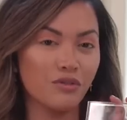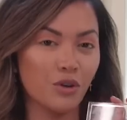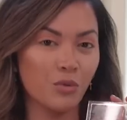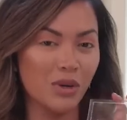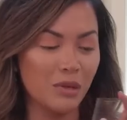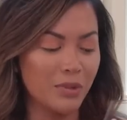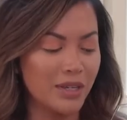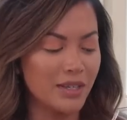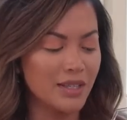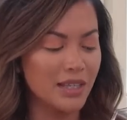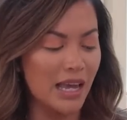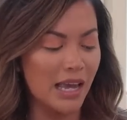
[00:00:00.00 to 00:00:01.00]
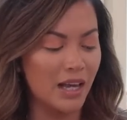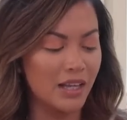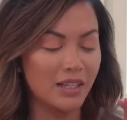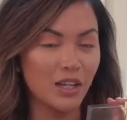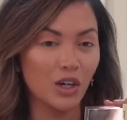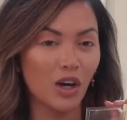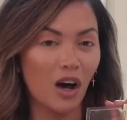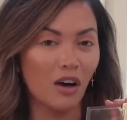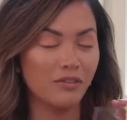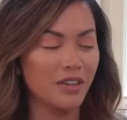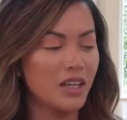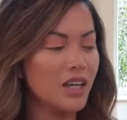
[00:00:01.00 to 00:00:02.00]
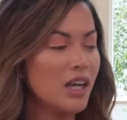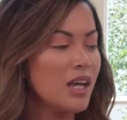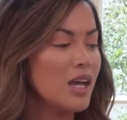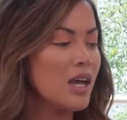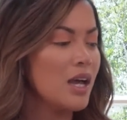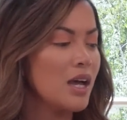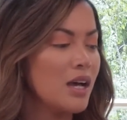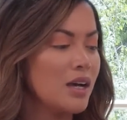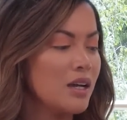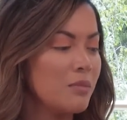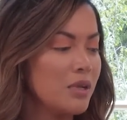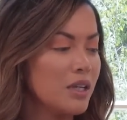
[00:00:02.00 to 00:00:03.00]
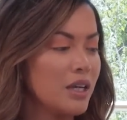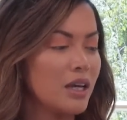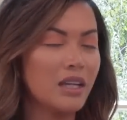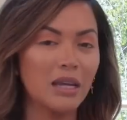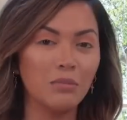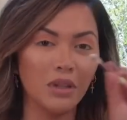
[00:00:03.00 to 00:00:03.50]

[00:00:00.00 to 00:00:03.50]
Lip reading: Fur Babies and Coffee, and I'm gonna get a